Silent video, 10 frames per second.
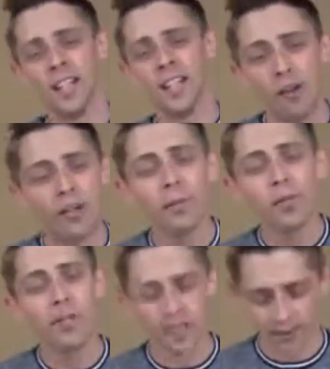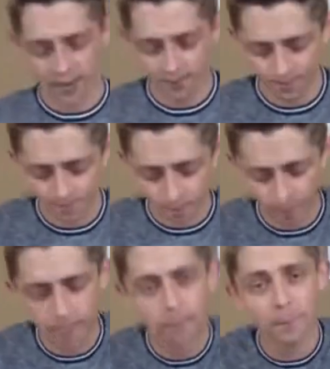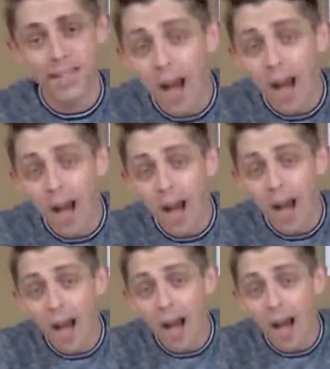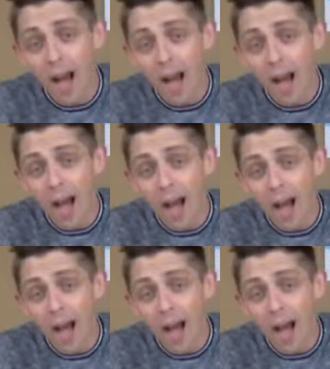of our community, beyond the faith community?